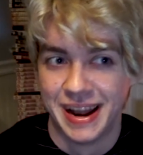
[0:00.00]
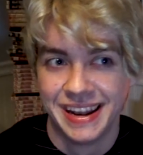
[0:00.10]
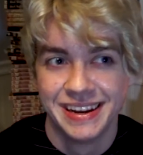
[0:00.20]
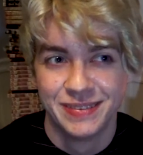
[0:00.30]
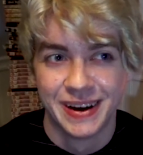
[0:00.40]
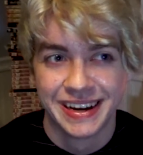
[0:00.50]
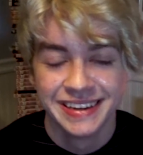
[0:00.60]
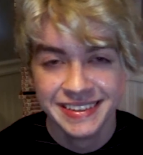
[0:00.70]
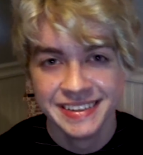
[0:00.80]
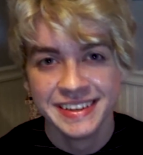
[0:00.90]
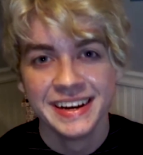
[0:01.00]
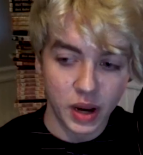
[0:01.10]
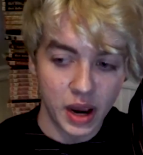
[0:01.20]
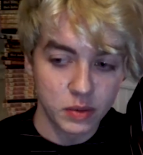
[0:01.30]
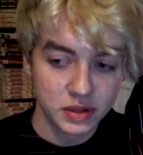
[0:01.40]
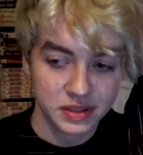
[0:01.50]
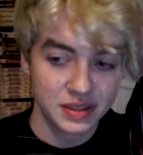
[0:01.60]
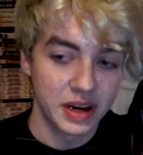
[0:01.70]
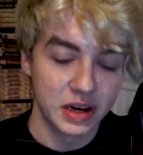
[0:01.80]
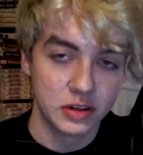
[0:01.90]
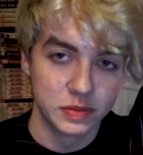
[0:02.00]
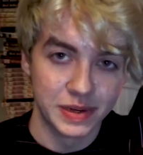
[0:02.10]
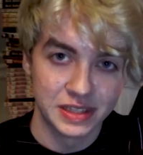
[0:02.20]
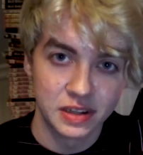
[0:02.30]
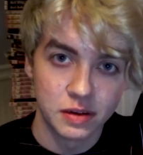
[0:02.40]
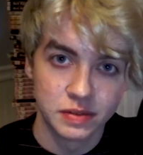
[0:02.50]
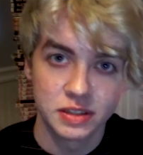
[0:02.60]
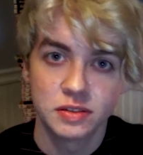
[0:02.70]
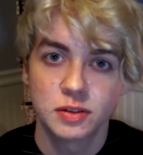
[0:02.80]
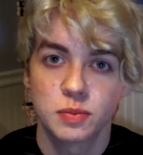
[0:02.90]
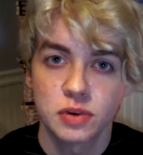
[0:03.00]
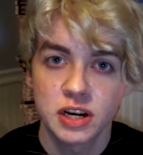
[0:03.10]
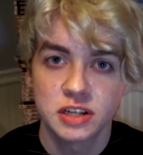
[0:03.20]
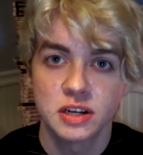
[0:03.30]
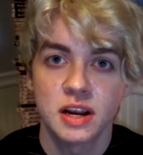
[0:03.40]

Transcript: but anyway. But I wouldn't say I use myself as inspiration.